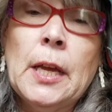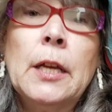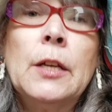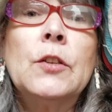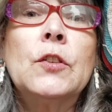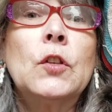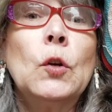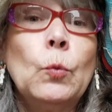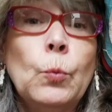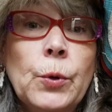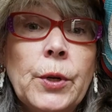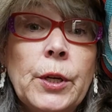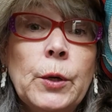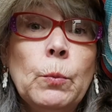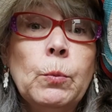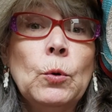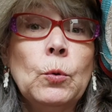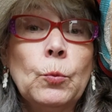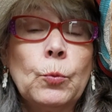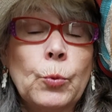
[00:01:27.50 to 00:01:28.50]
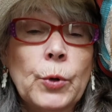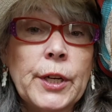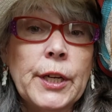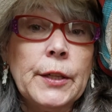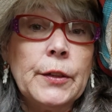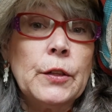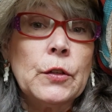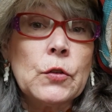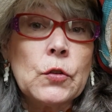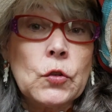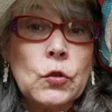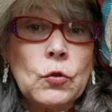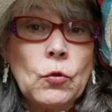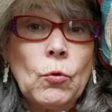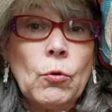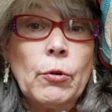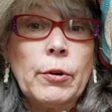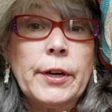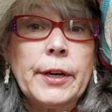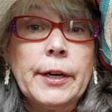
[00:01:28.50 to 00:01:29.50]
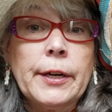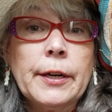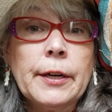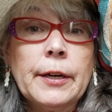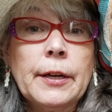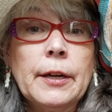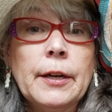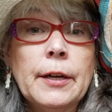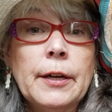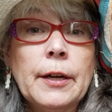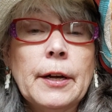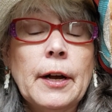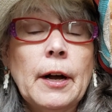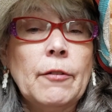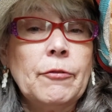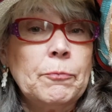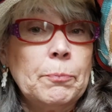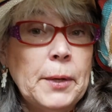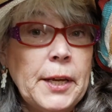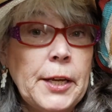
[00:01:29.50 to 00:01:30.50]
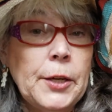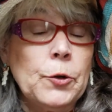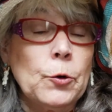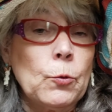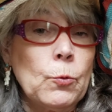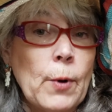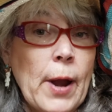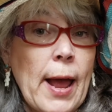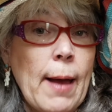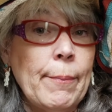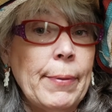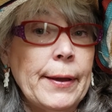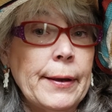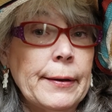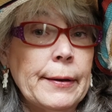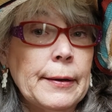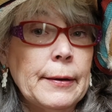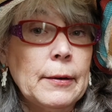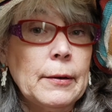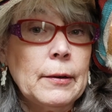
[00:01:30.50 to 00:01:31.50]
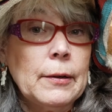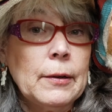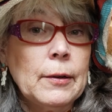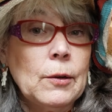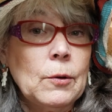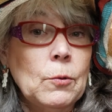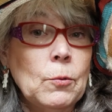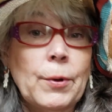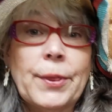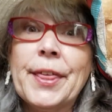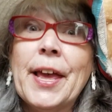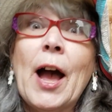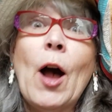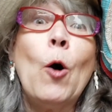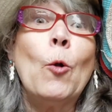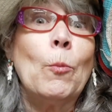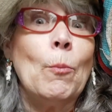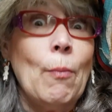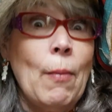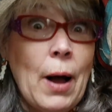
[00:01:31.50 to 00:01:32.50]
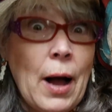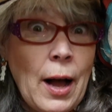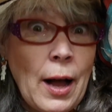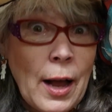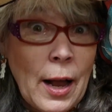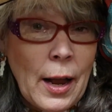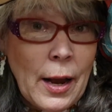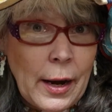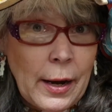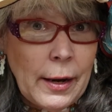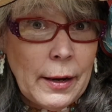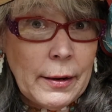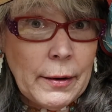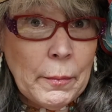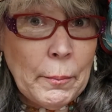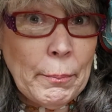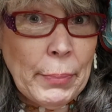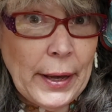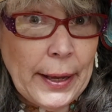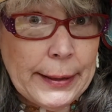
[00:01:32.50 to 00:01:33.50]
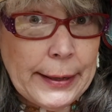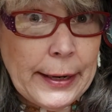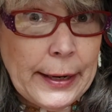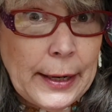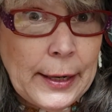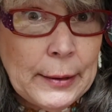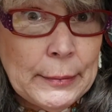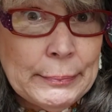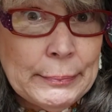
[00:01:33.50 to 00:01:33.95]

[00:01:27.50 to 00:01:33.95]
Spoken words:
So we will read the story of Peter Rabbit without my bunny.